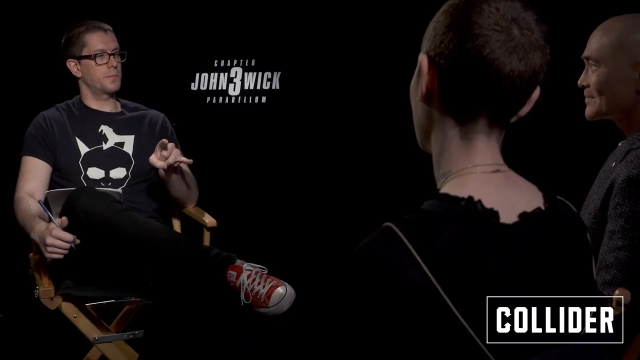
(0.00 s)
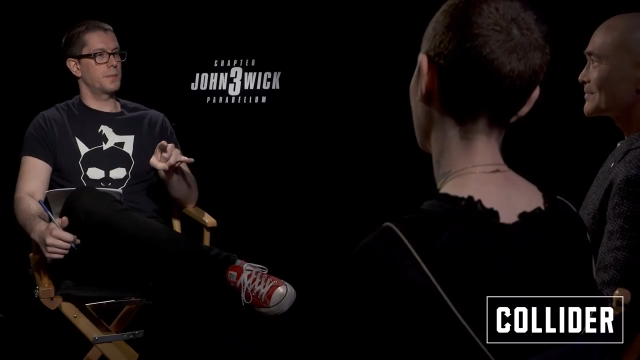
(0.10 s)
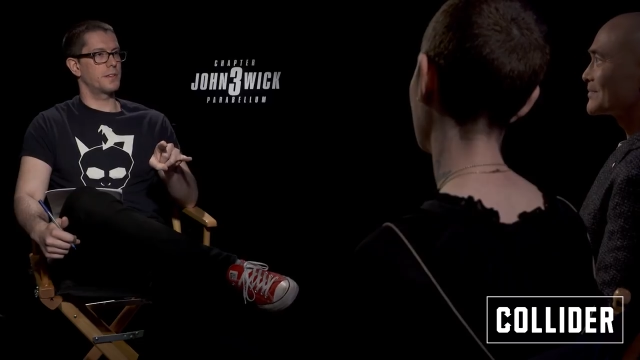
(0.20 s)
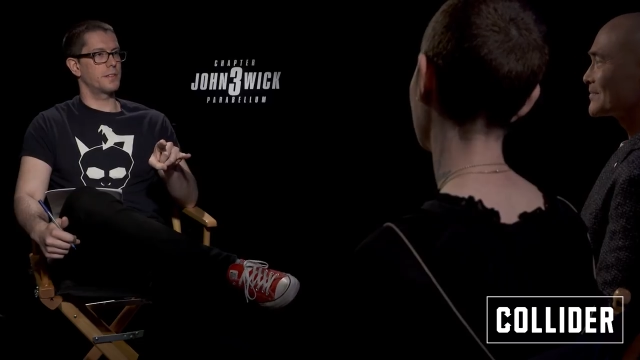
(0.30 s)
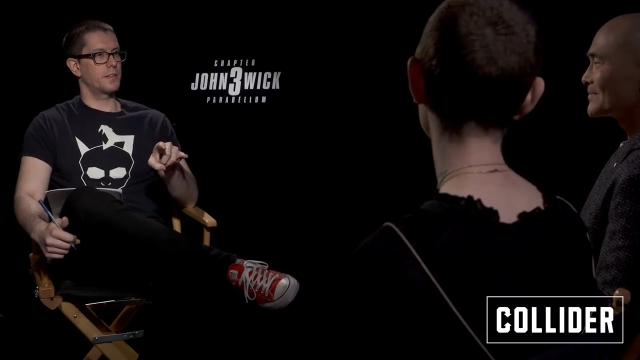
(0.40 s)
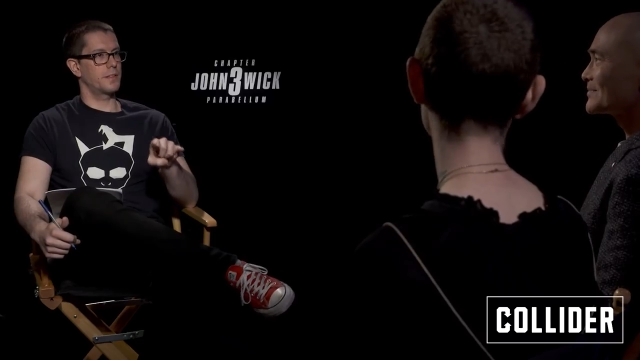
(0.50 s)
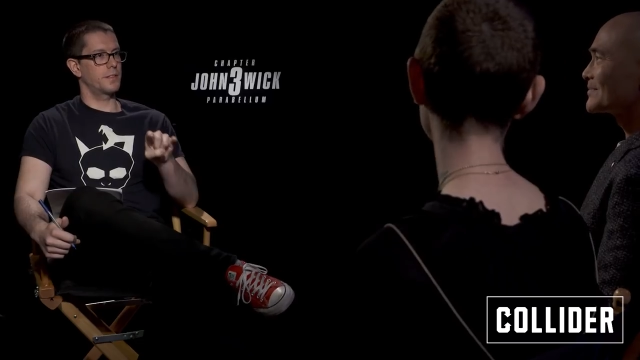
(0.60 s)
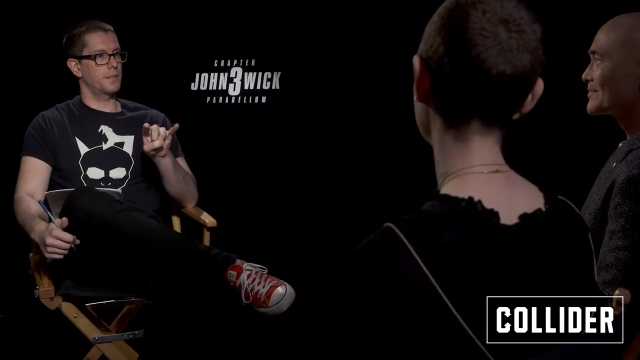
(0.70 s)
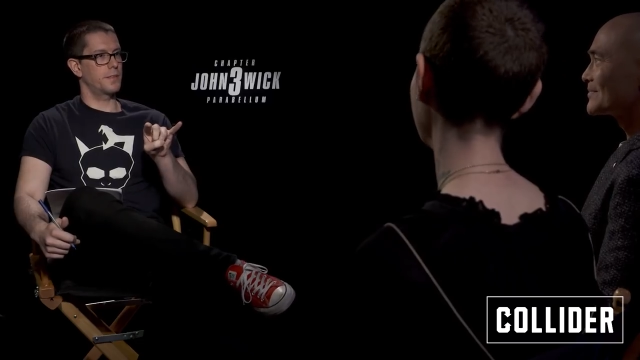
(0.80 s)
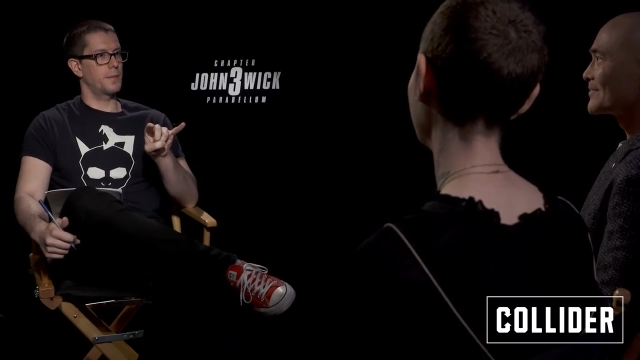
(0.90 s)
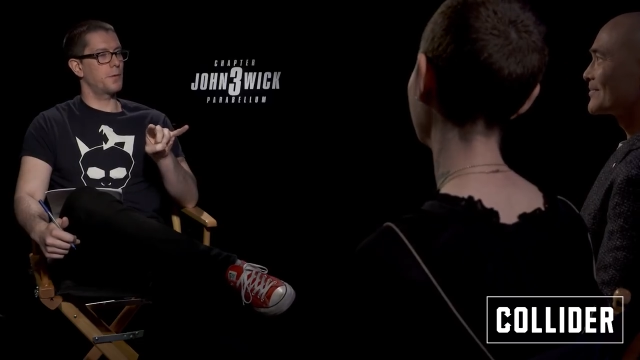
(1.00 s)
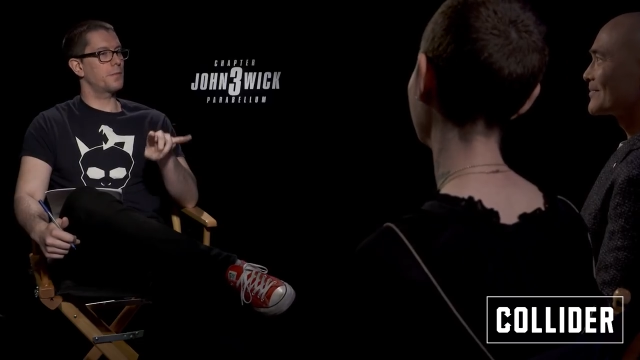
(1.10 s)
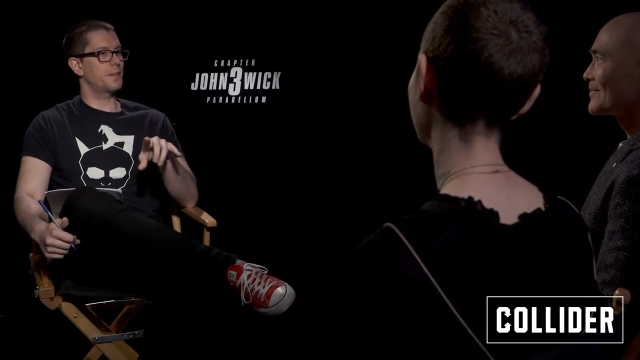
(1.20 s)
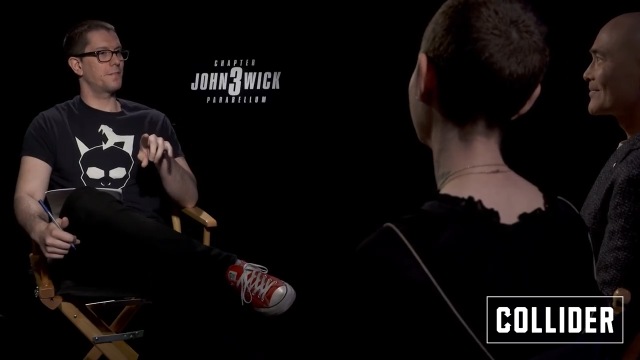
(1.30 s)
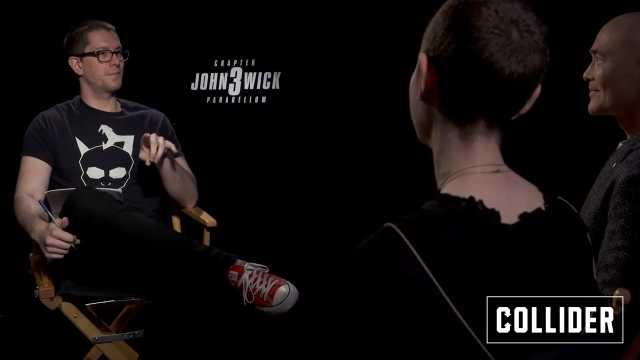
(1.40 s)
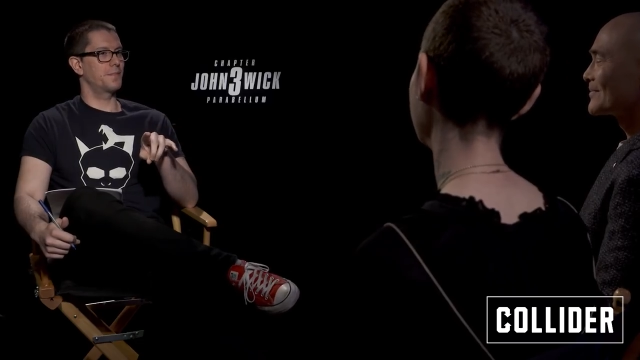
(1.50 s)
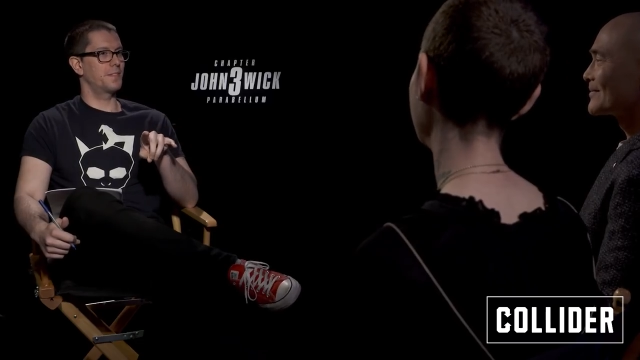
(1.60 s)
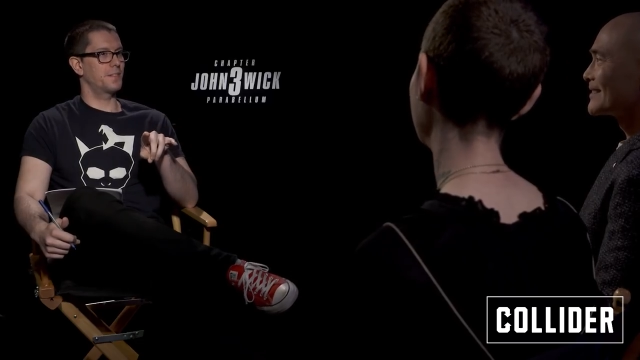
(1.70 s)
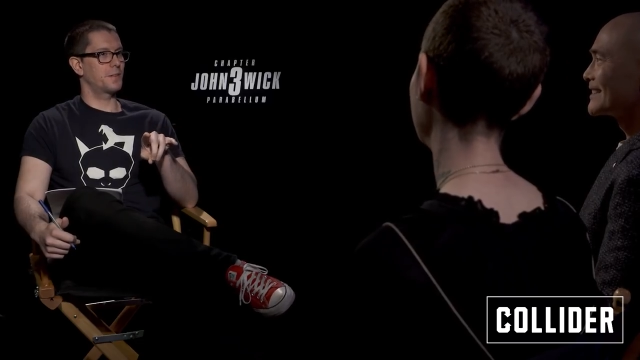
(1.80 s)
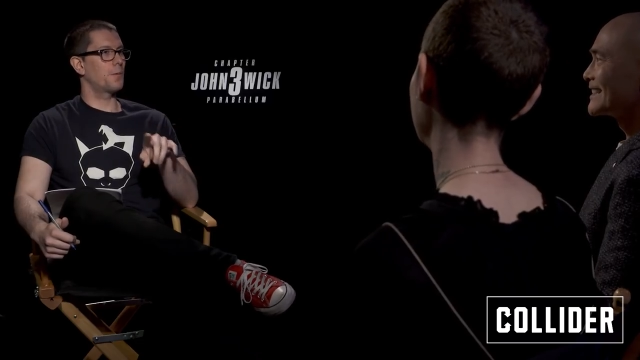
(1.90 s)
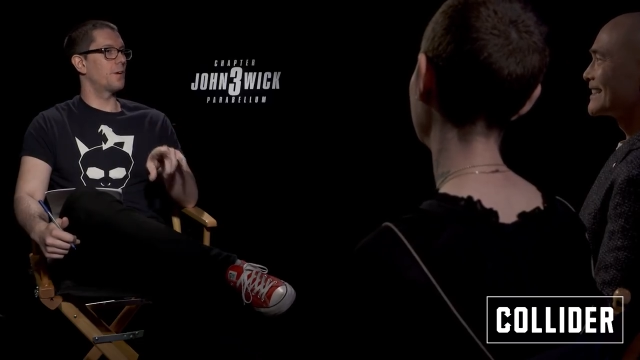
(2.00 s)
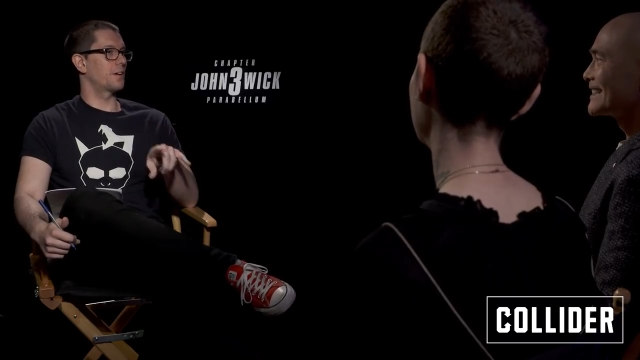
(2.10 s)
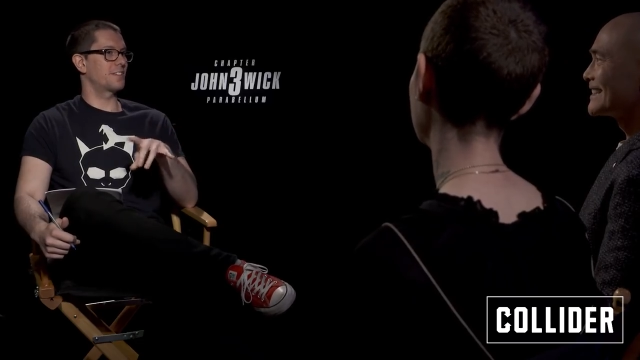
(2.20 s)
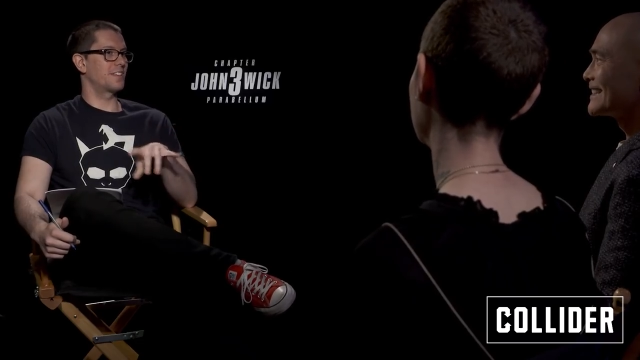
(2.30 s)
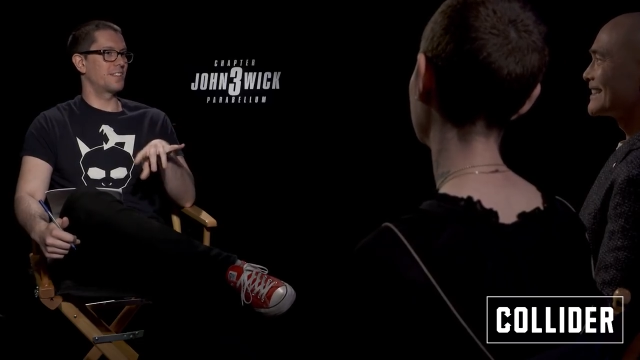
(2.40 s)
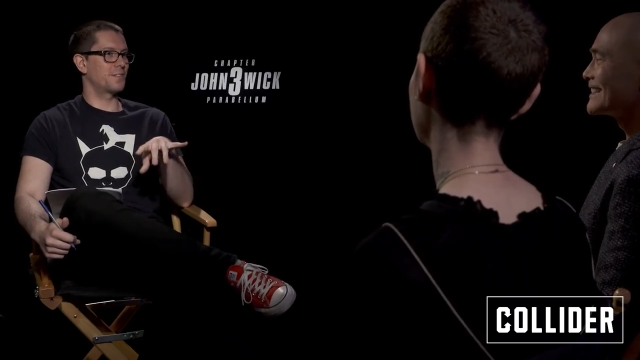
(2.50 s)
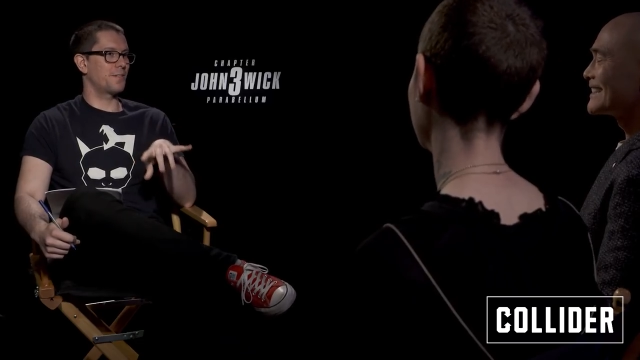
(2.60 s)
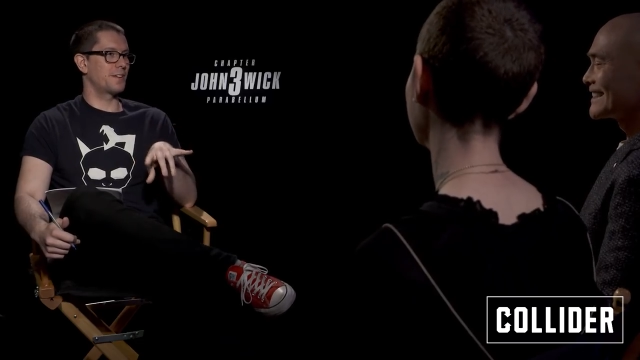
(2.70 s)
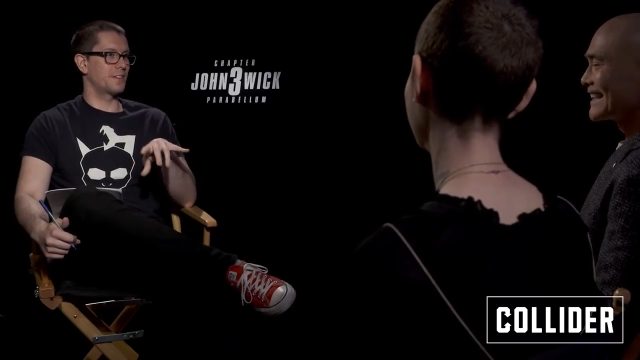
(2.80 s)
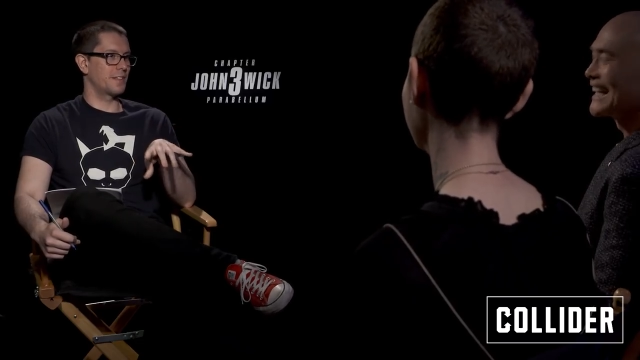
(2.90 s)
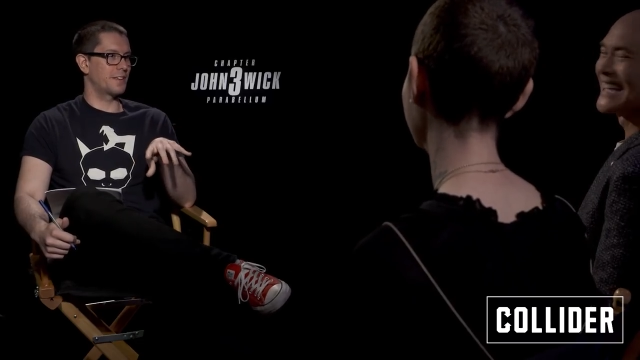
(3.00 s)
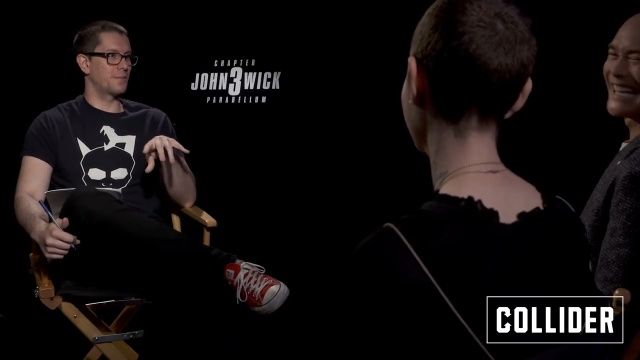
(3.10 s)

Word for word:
Speaker 1: because they both have quirks it's funny because they